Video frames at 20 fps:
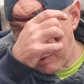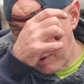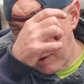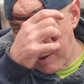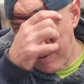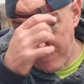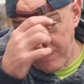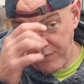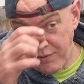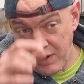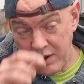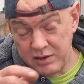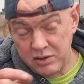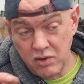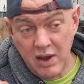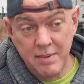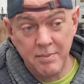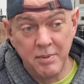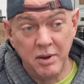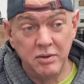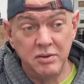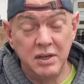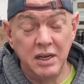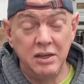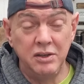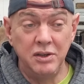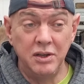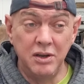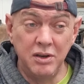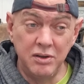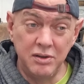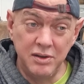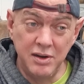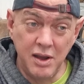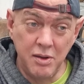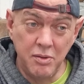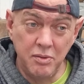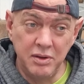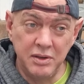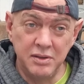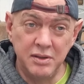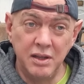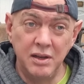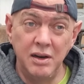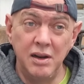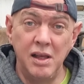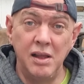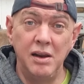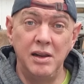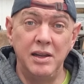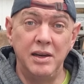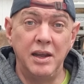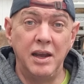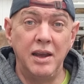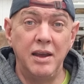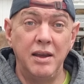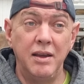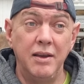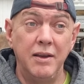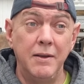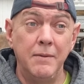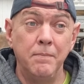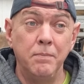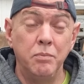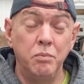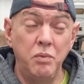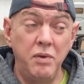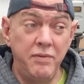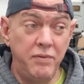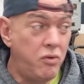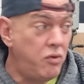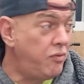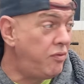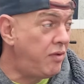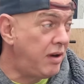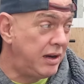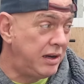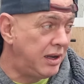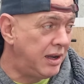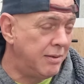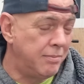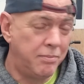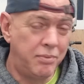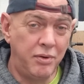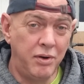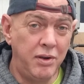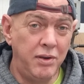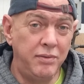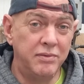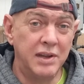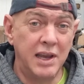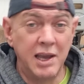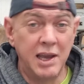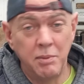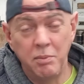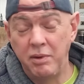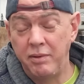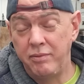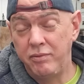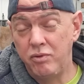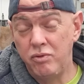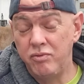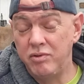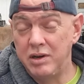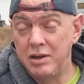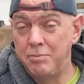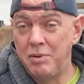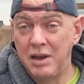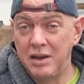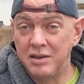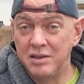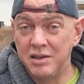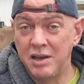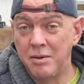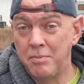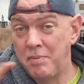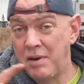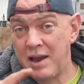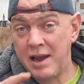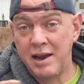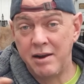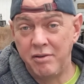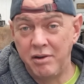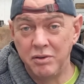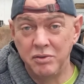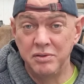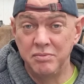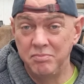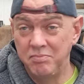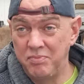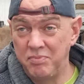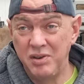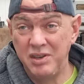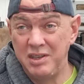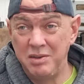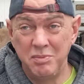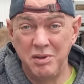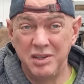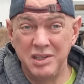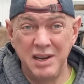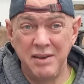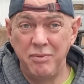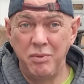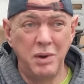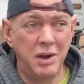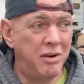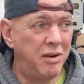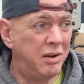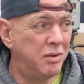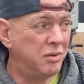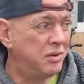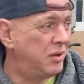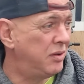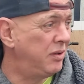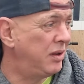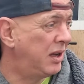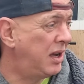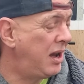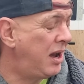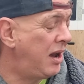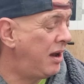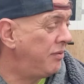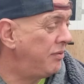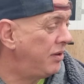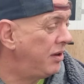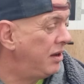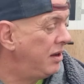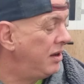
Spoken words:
it first got MOT'd, you could notice the lull in it. We've already improved it, and we've already picked up power pretty much everywhere else on the curve,